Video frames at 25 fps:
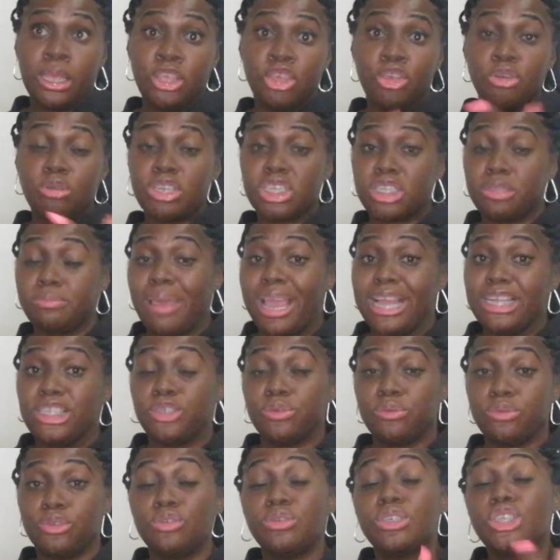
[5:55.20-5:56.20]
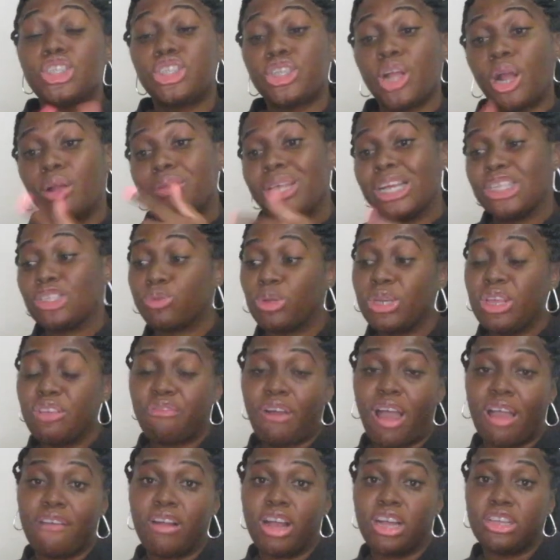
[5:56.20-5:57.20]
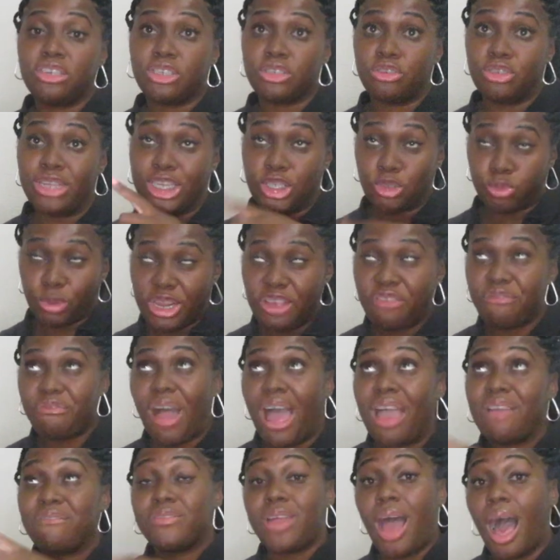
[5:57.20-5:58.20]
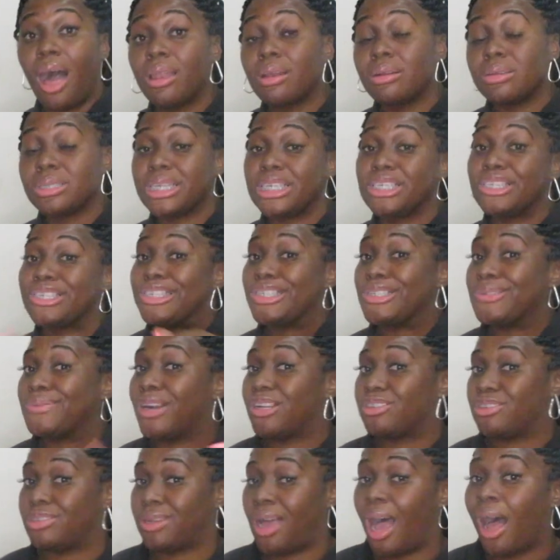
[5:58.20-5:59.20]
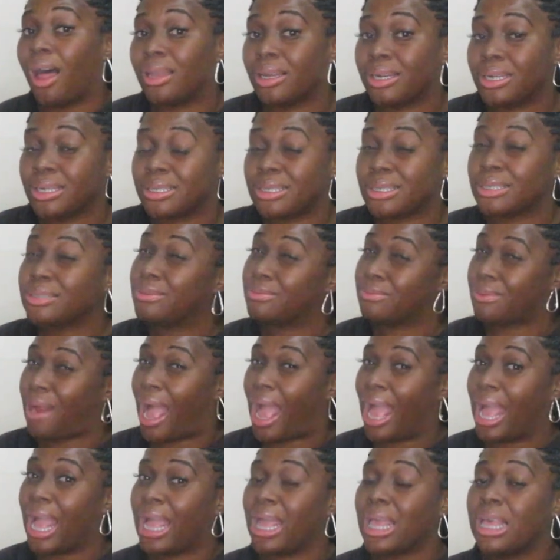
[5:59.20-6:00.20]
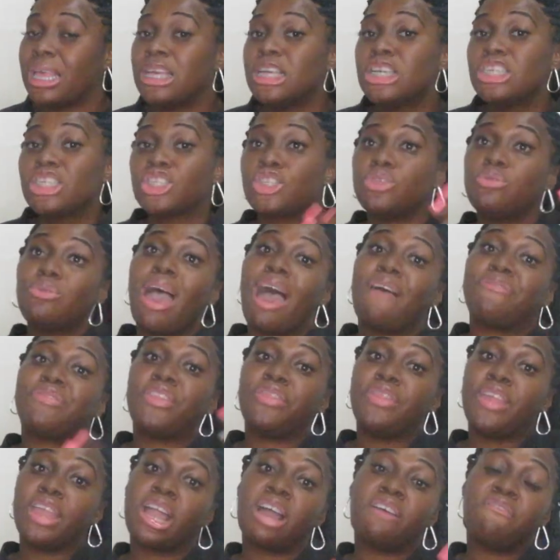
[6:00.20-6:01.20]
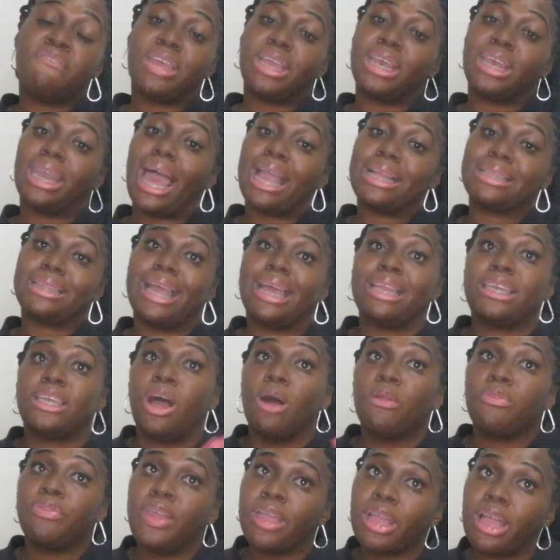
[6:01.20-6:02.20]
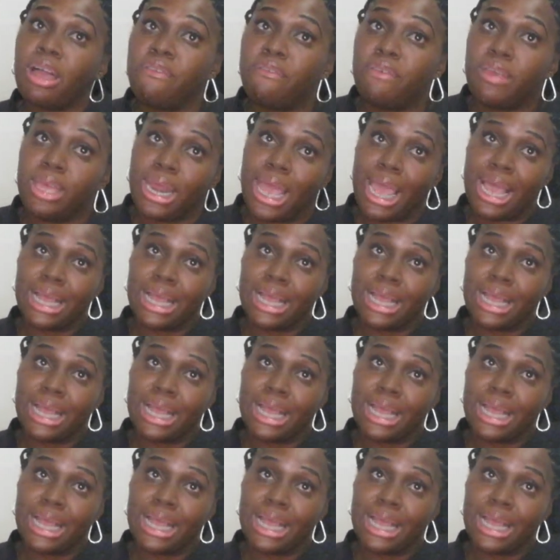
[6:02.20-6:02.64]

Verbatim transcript: you just made you just turned that $25 into $200, right? So you have to think of it like that. Don't think of it